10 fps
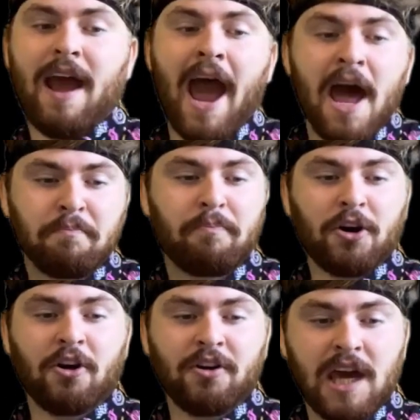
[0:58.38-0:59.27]
At
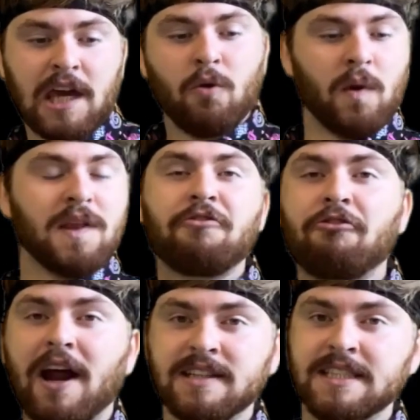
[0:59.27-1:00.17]
Burger King with
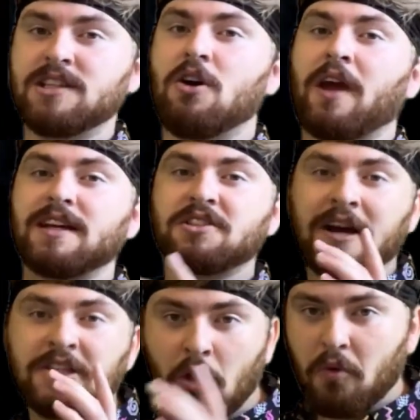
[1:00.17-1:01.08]
friends. Okay, so
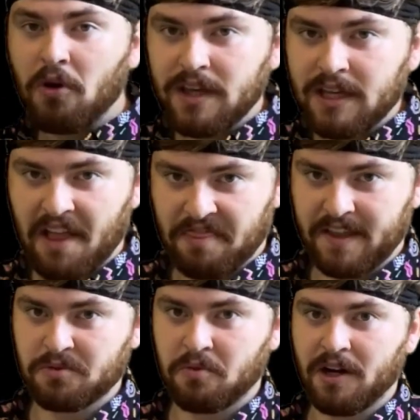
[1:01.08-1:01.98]
I don't really get
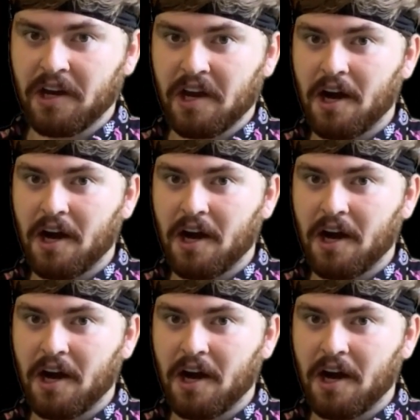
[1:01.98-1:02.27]
this one.